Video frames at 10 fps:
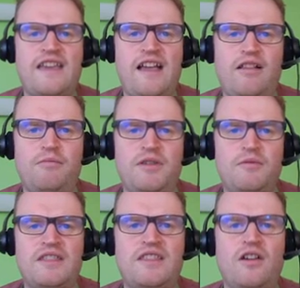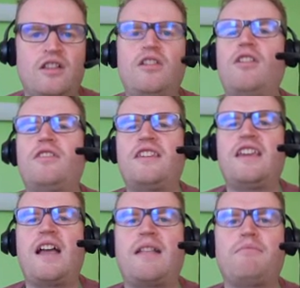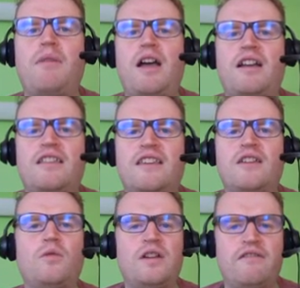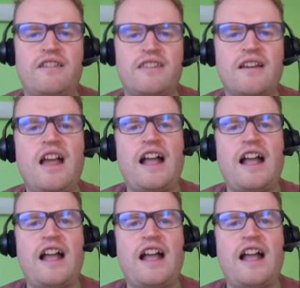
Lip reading: to help you with your loyalty and marketing queries